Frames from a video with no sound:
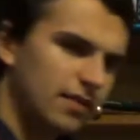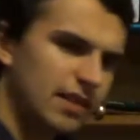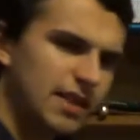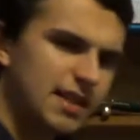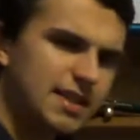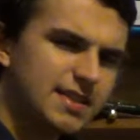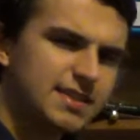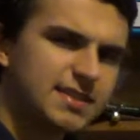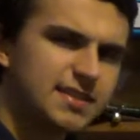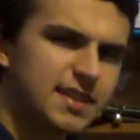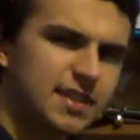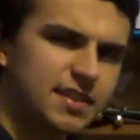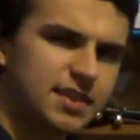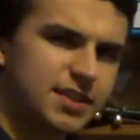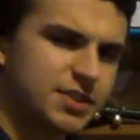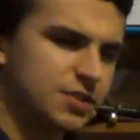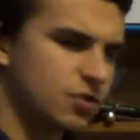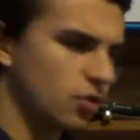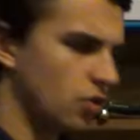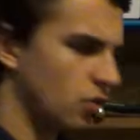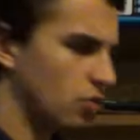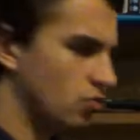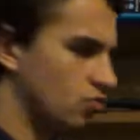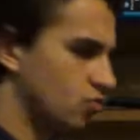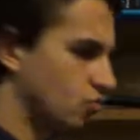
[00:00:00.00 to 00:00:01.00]
listed the
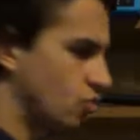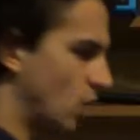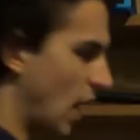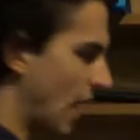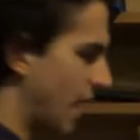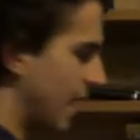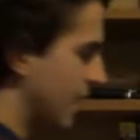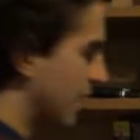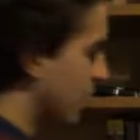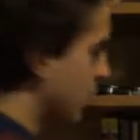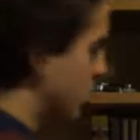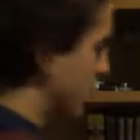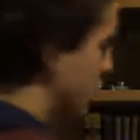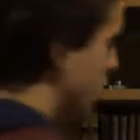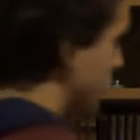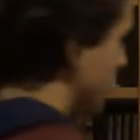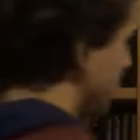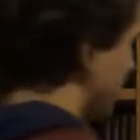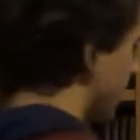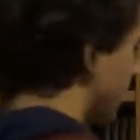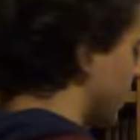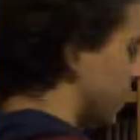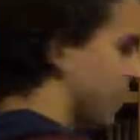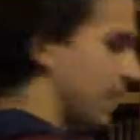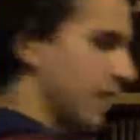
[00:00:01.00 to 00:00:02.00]
sort of ranges
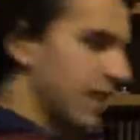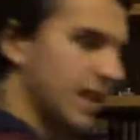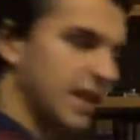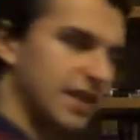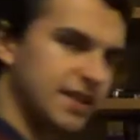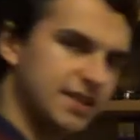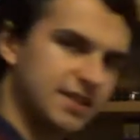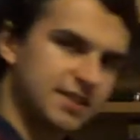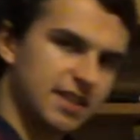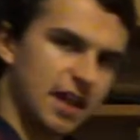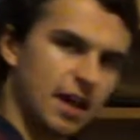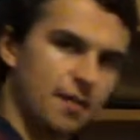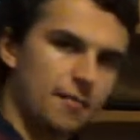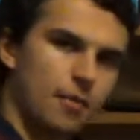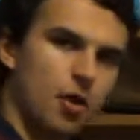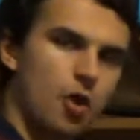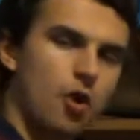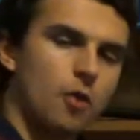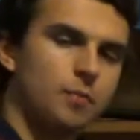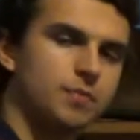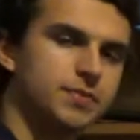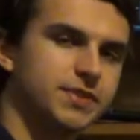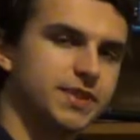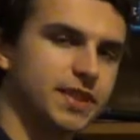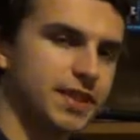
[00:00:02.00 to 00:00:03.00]
that these
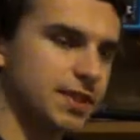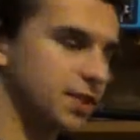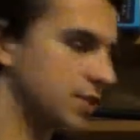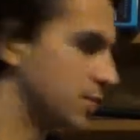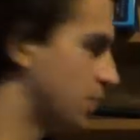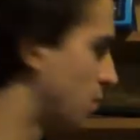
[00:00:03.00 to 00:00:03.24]
opsins